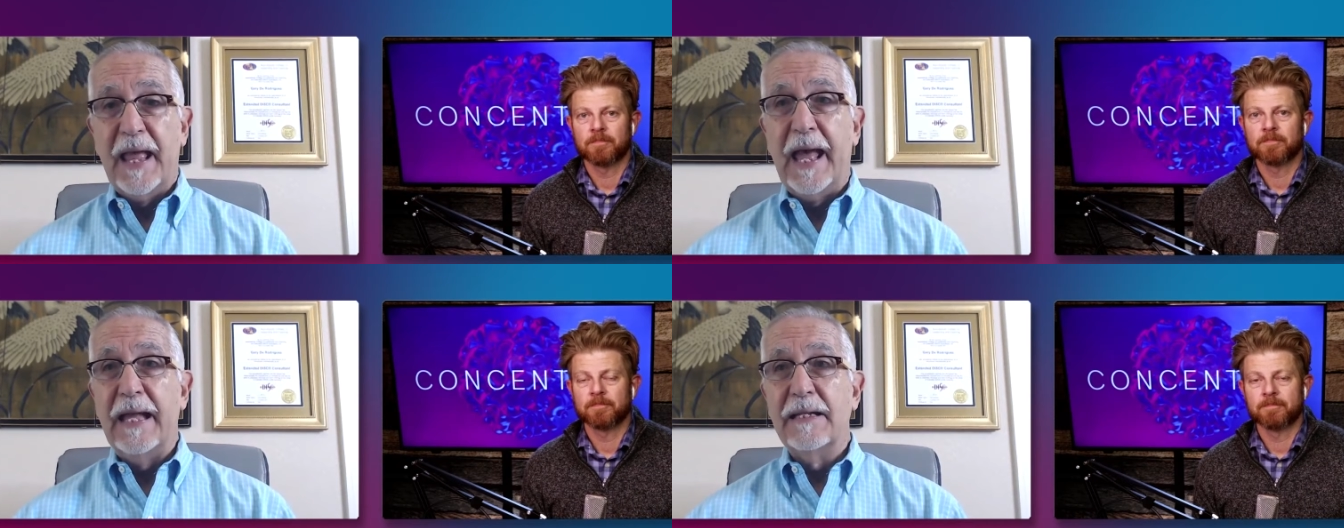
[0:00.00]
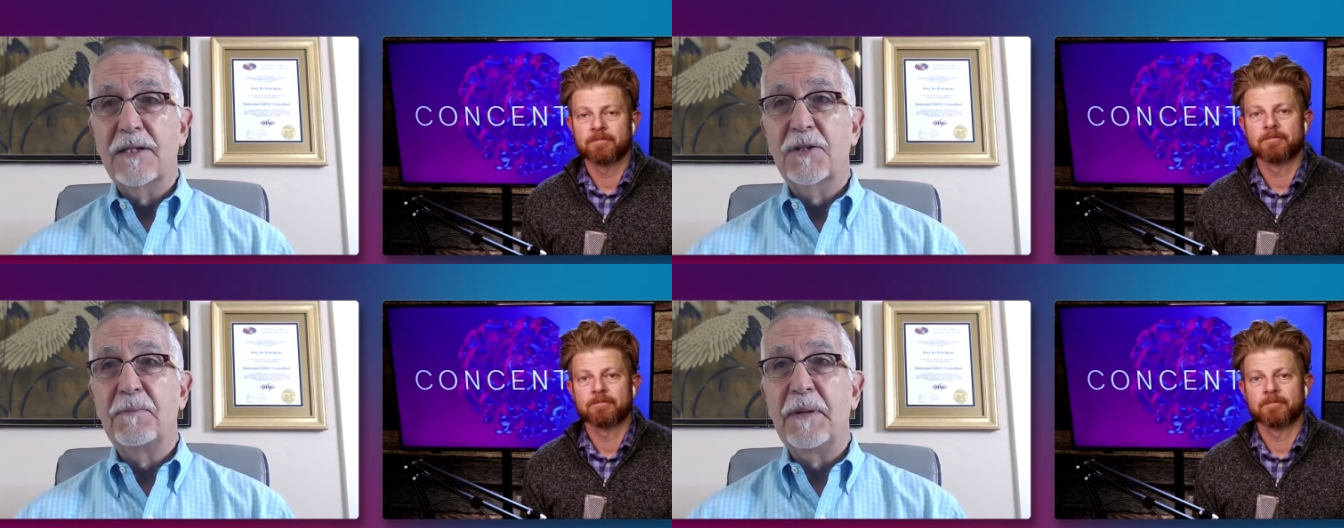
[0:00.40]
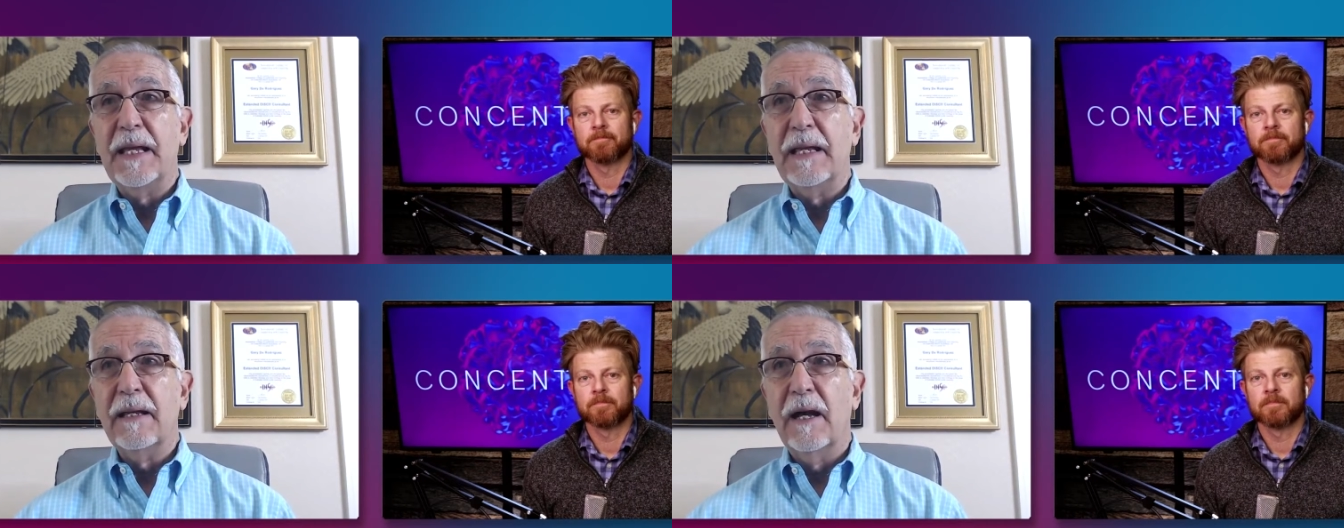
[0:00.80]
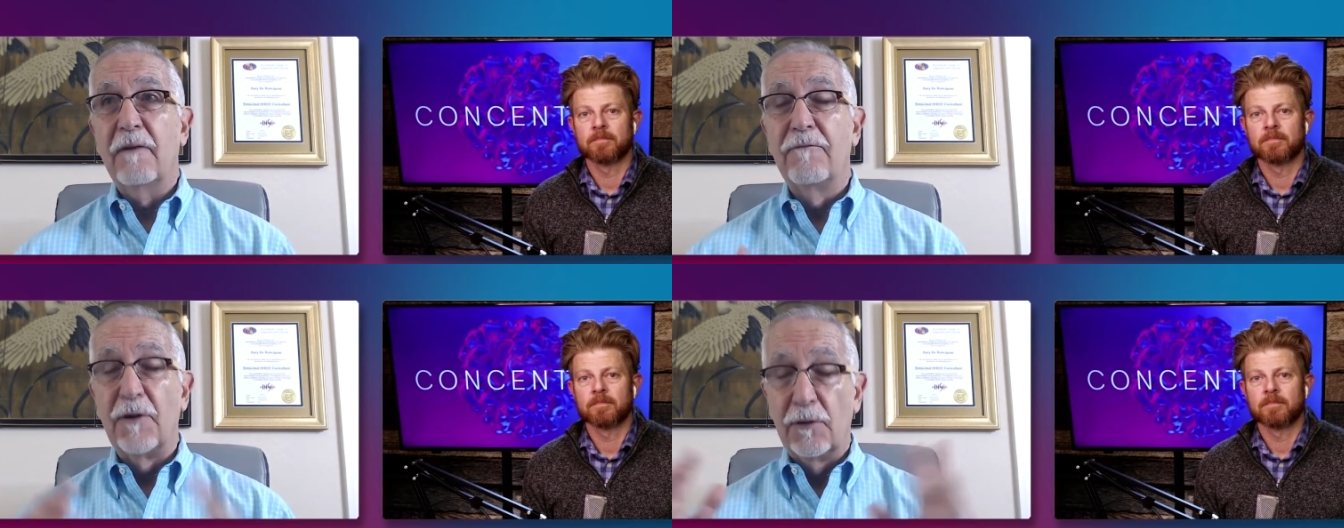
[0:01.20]
Speaker 1: and to be
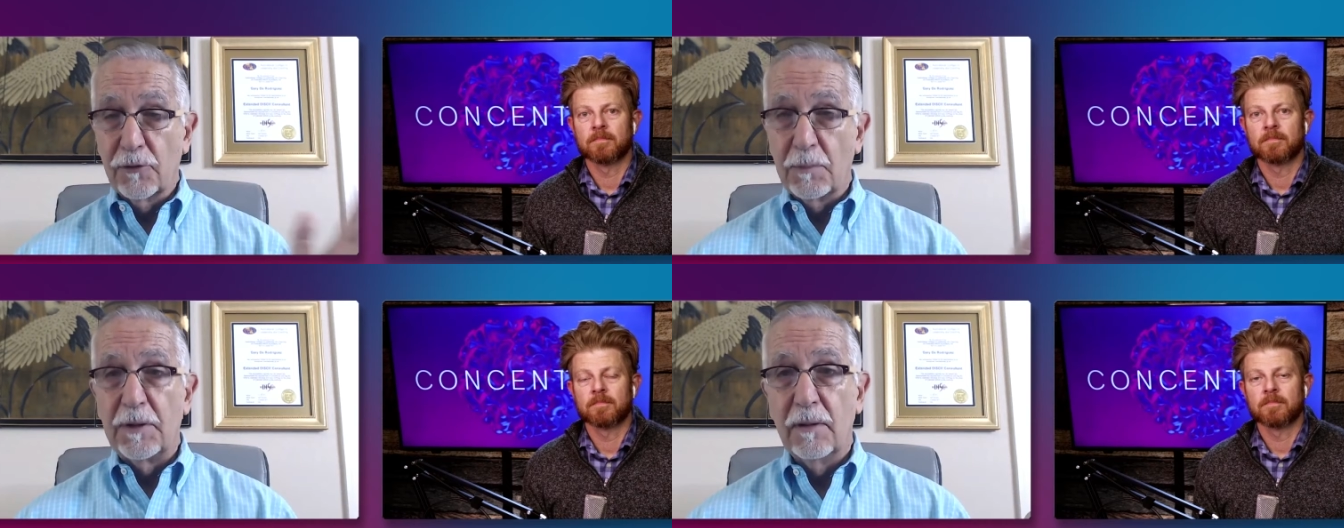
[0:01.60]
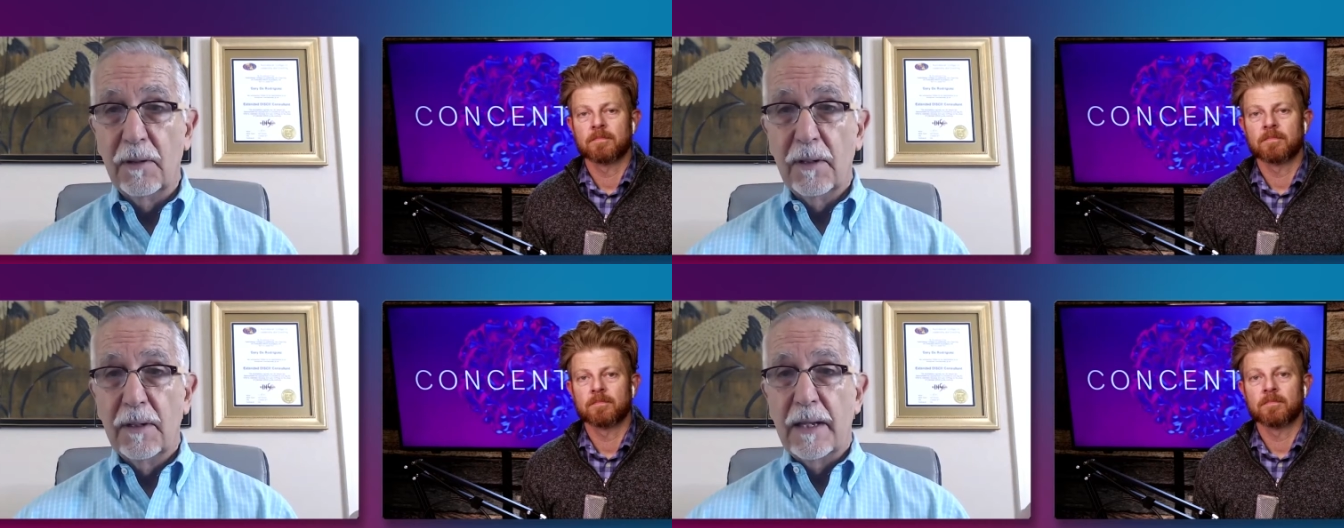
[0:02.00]
vulnerable,